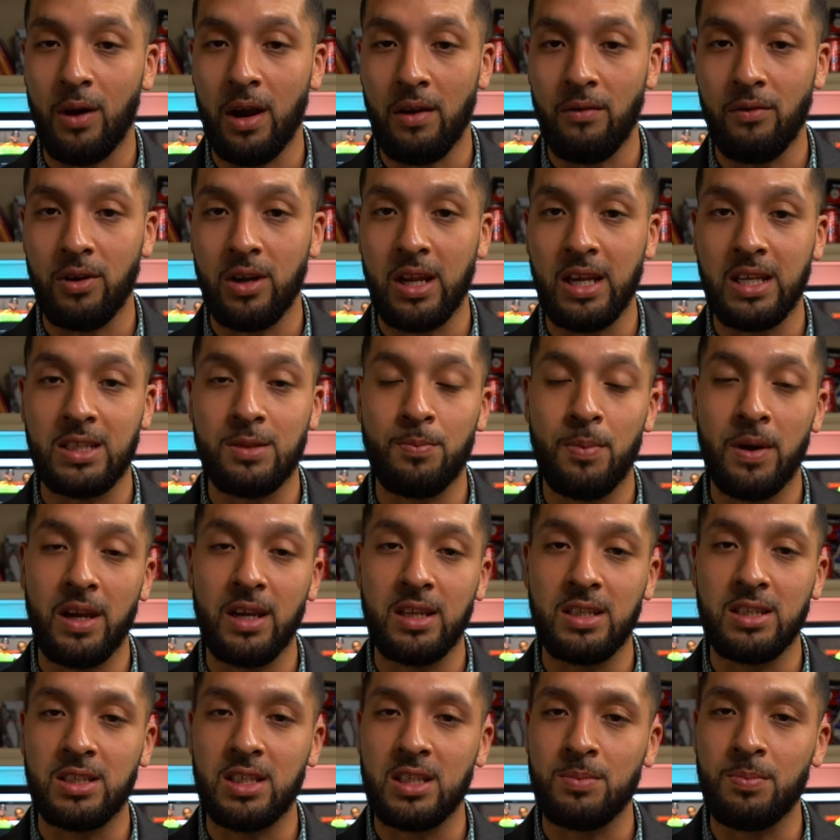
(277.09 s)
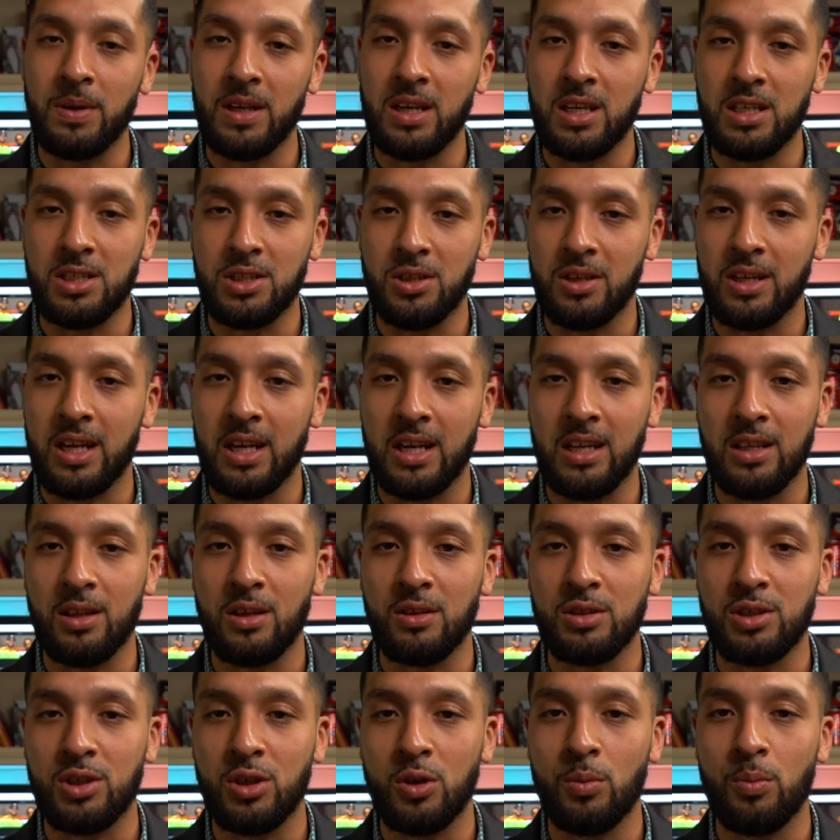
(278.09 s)
everyday spend is just because you're getting
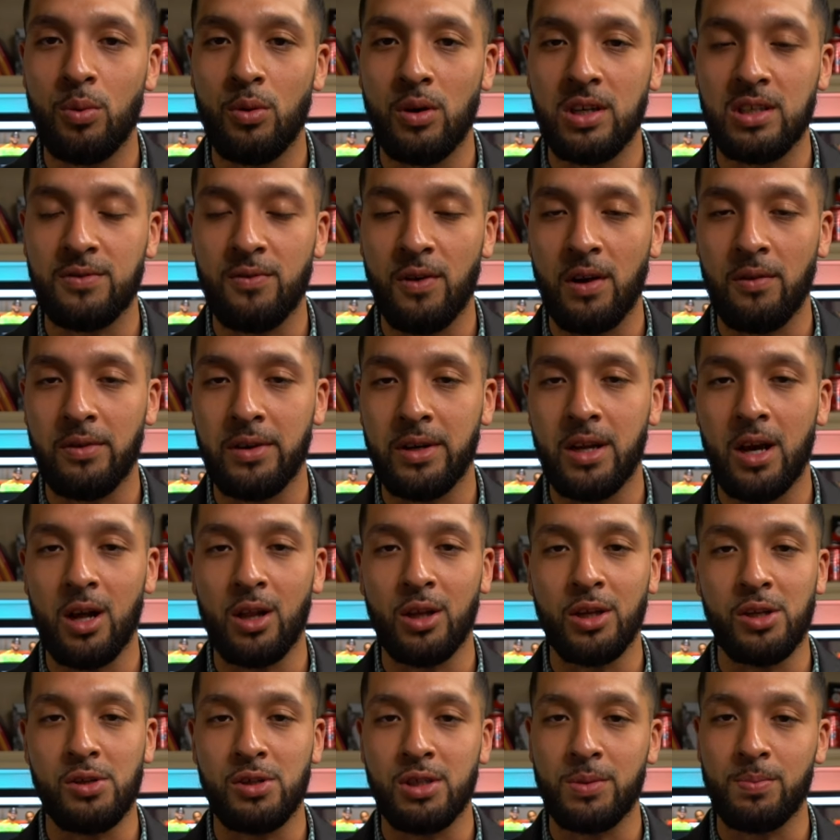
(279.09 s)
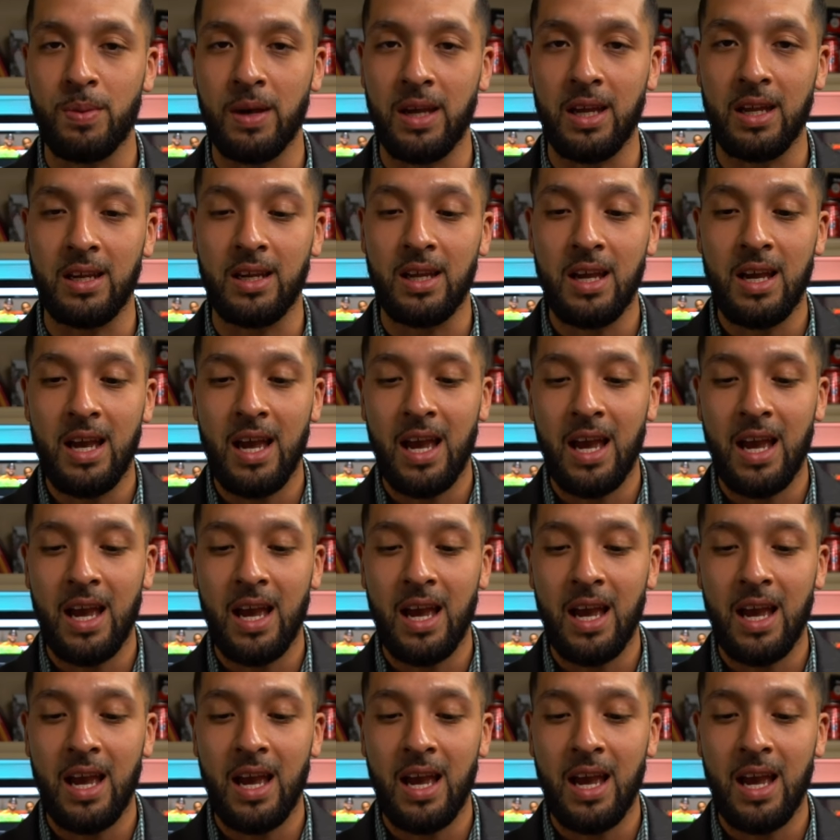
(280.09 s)
those two points for every dollar you spend.